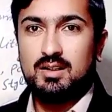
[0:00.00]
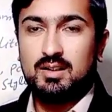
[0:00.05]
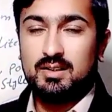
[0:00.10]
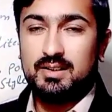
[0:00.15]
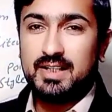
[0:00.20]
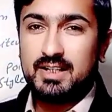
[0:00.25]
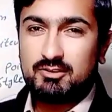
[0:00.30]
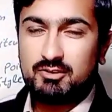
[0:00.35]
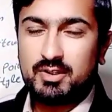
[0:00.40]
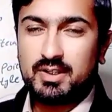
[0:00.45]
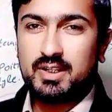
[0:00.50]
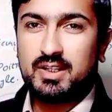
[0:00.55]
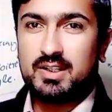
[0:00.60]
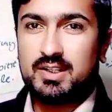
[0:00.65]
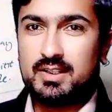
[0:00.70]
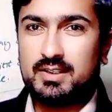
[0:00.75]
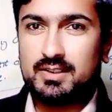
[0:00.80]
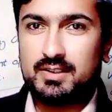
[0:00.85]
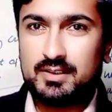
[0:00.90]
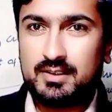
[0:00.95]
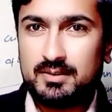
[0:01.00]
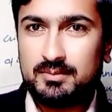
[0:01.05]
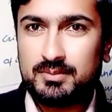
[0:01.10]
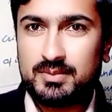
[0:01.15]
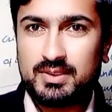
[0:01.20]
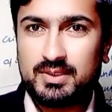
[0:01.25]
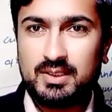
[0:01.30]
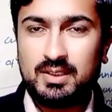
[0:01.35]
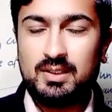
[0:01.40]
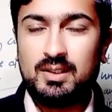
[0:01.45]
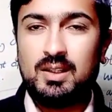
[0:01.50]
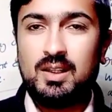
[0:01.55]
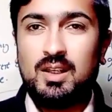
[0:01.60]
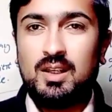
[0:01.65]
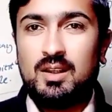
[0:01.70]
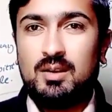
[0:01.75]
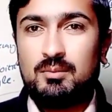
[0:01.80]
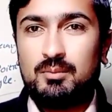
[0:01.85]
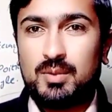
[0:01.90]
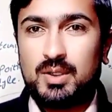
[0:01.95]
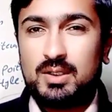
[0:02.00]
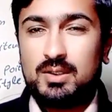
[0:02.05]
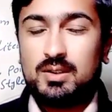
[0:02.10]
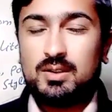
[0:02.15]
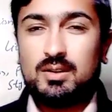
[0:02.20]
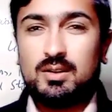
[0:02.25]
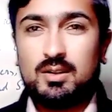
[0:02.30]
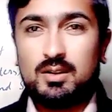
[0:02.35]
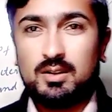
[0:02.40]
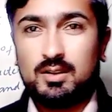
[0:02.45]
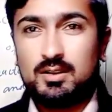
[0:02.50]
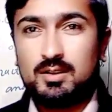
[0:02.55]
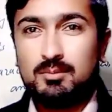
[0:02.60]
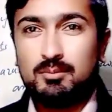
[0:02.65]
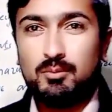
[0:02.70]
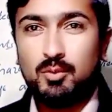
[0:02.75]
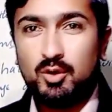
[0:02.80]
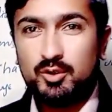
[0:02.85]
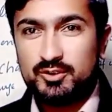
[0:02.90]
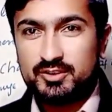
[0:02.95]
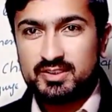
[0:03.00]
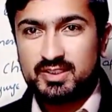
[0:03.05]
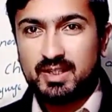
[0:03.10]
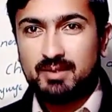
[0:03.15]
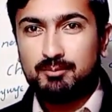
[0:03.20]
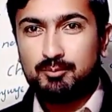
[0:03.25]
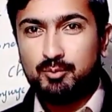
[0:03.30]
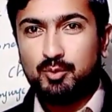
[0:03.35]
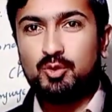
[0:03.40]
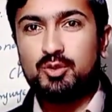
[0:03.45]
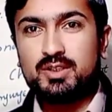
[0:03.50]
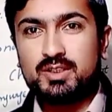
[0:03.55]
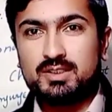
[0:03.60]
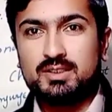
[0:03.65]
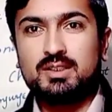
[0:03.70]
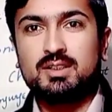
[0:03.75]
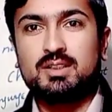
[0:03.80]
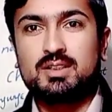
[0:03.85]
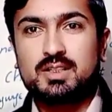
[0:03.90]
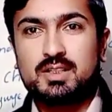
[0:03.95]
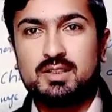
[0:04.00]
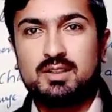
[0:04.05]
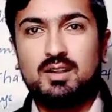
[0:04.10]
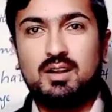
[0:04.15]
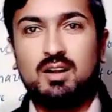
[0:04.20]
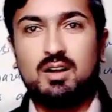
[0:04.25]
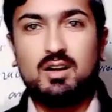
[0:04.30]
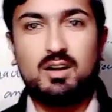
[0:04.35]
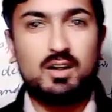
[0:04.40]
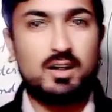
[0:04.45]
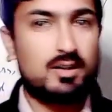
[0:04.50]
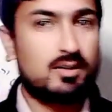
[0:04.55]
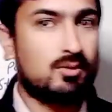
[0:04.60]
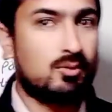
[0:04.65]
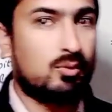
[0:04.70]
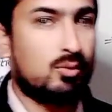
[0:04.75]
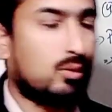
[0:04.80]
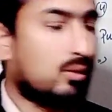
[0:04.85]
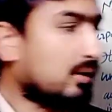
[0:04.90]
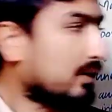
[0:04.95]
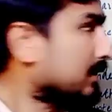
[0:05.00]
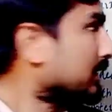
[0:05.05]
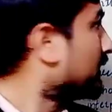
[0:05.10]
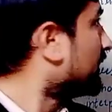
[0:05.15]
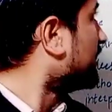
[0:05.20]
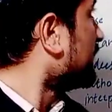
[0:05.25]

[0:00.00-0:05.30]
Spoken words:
literary criticisms, but the most important are what